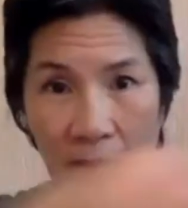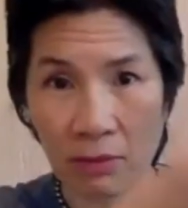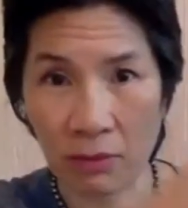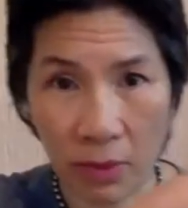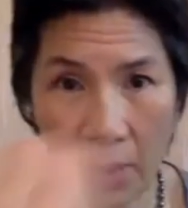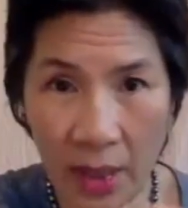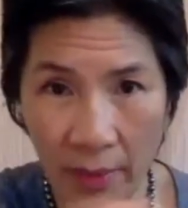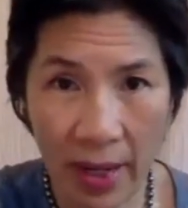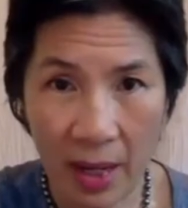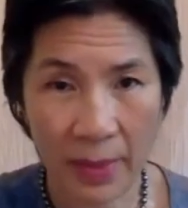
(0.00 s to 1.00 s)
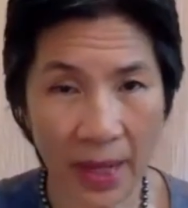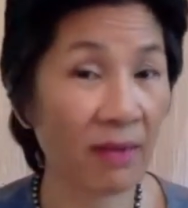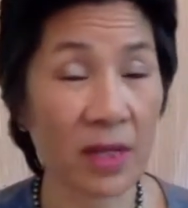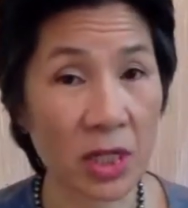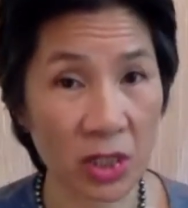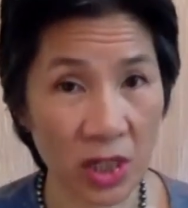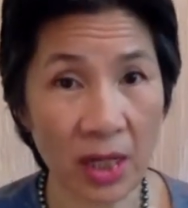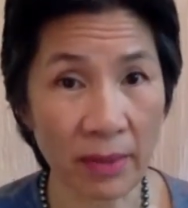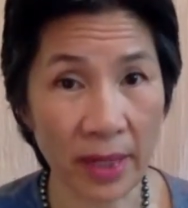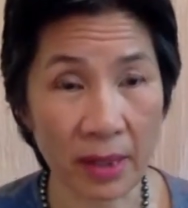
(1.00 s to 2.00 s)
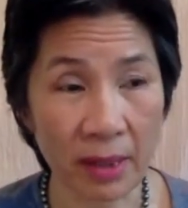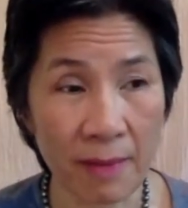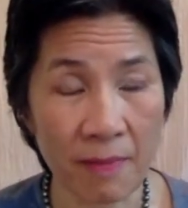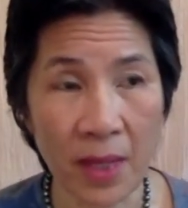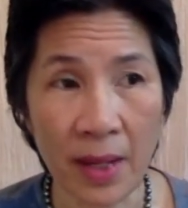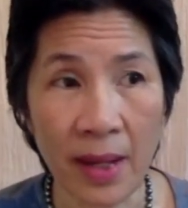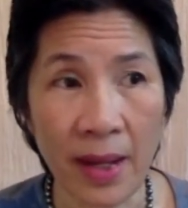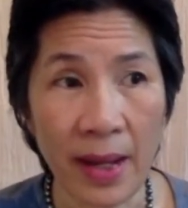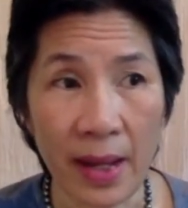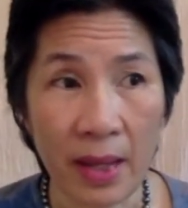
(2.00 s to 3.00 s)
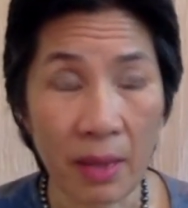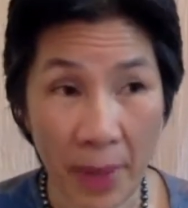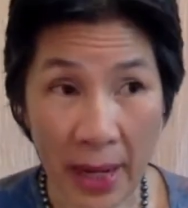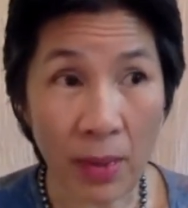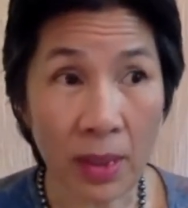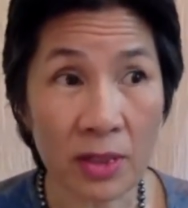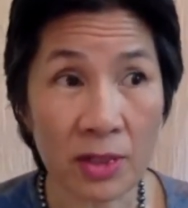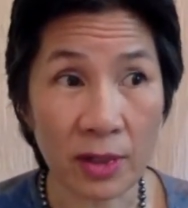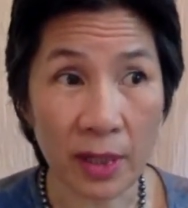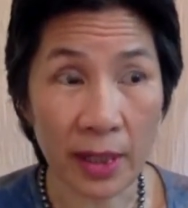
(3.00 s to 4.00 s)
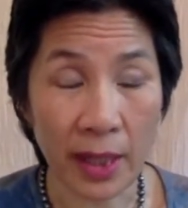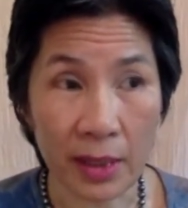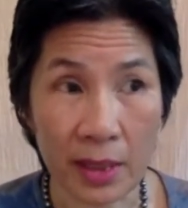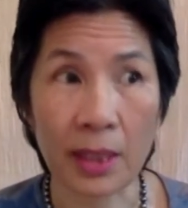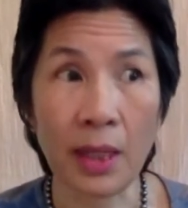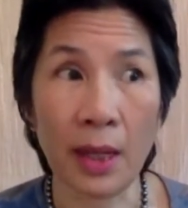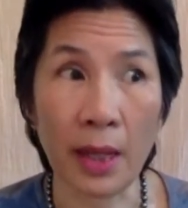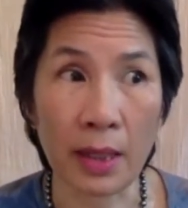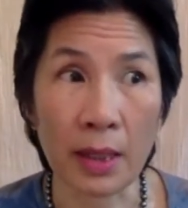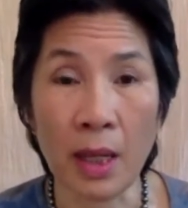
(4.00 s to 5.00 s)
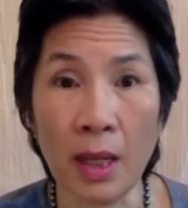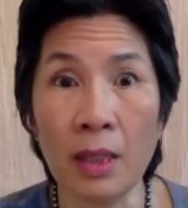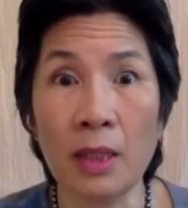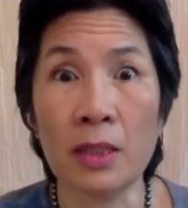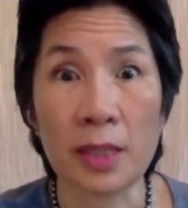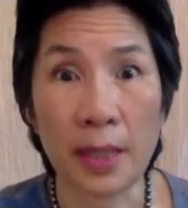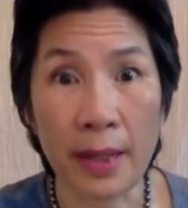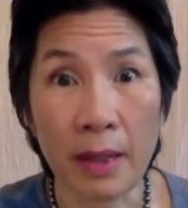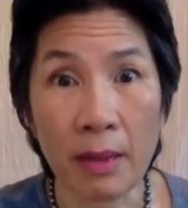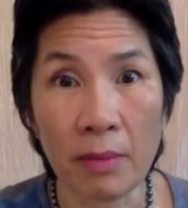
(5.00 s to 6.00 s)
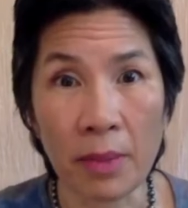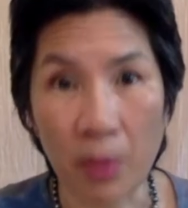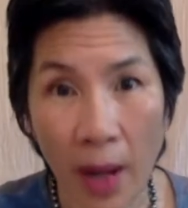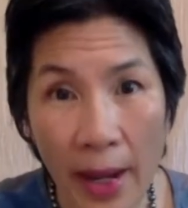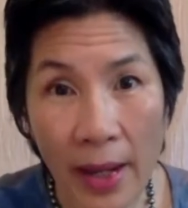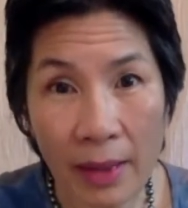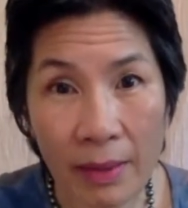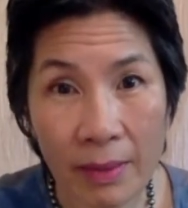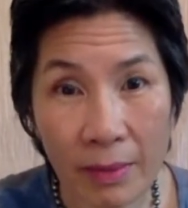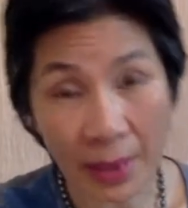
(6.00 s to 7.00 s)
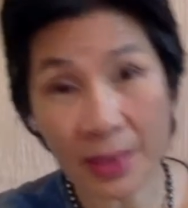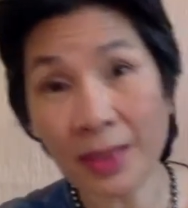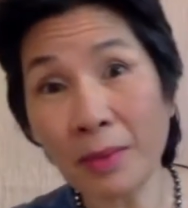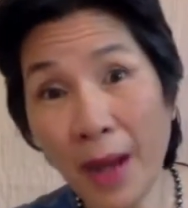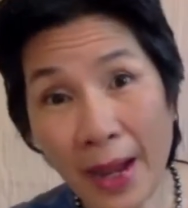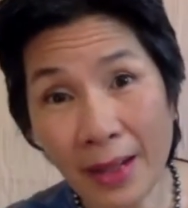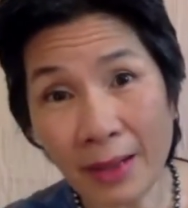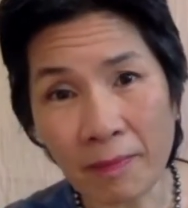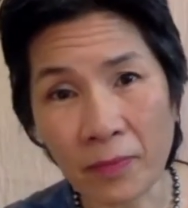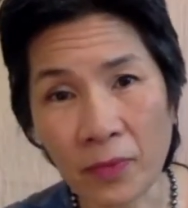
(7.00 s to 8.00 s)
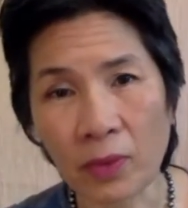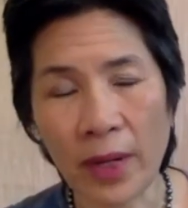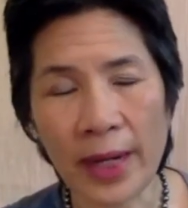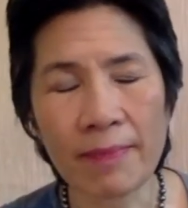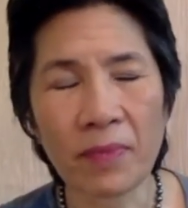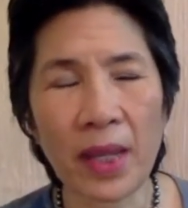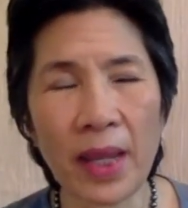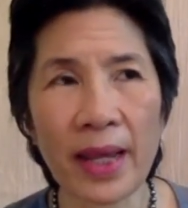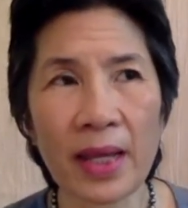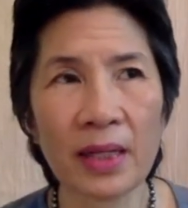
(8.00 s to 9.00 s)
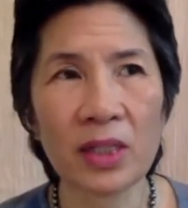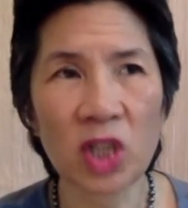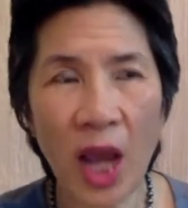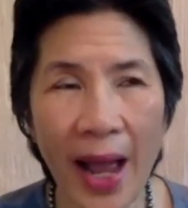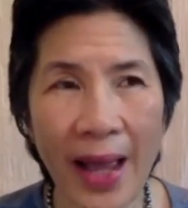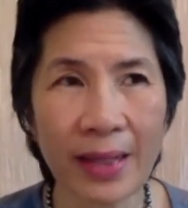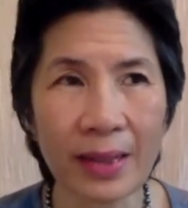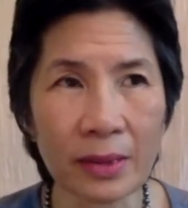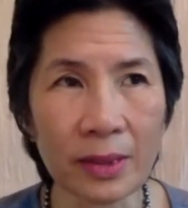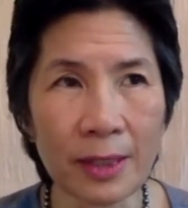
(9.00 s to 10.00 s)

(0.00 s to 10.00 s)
running around manifesting generator, and the parents are going to get like, hey, sit down, be quiet once in a while, right? Mm-hmm. And a child